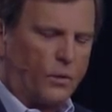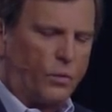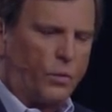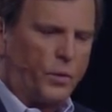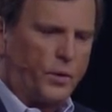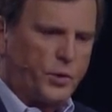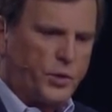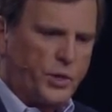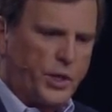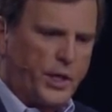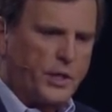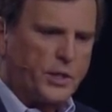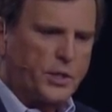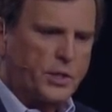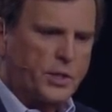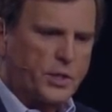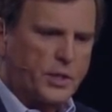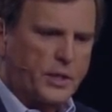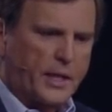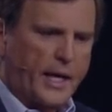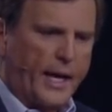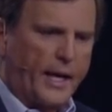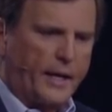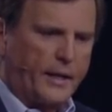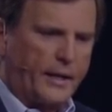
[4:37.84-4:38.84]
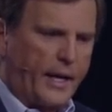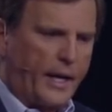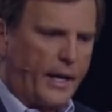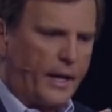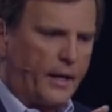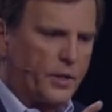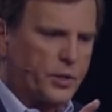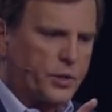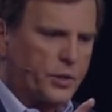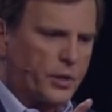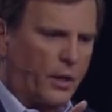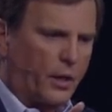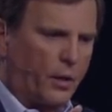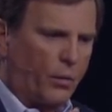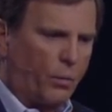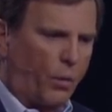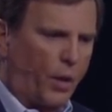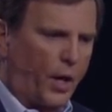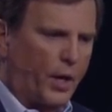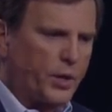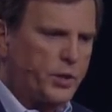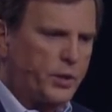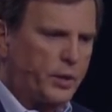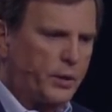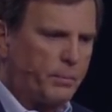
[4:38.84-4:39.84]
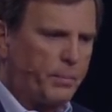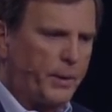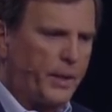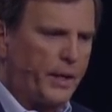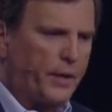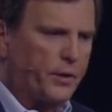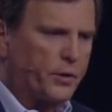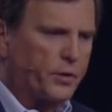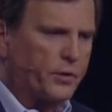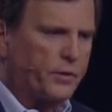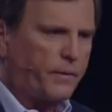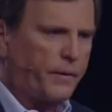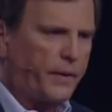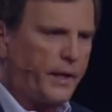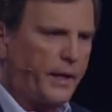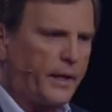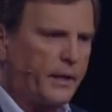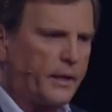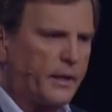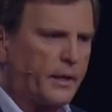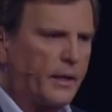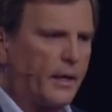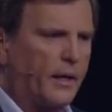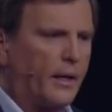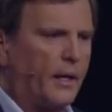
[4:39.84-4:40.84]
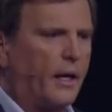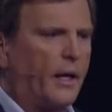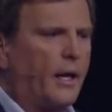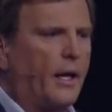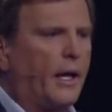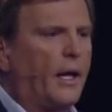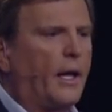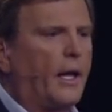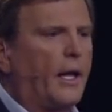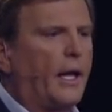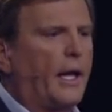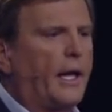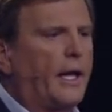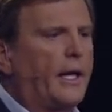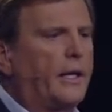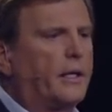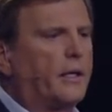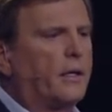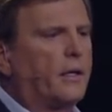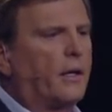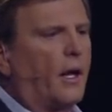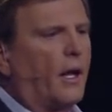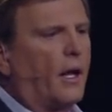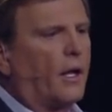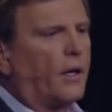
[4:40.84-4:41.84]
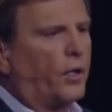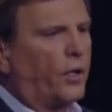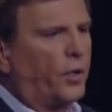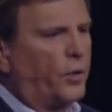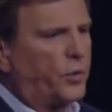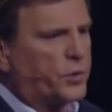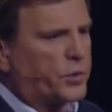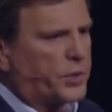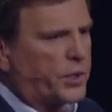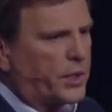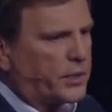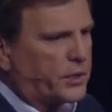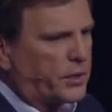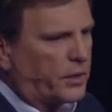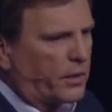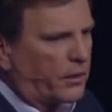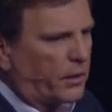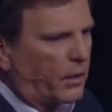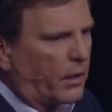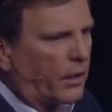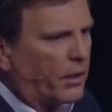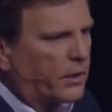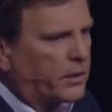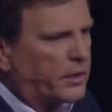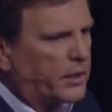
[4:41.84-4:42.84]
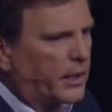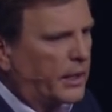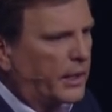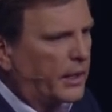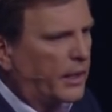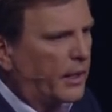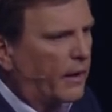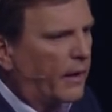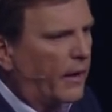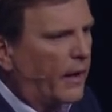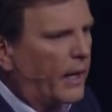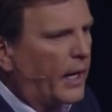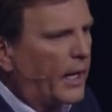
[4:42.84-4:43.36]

When Jesus got down and started washing Peter's feet, he did not lose his authority.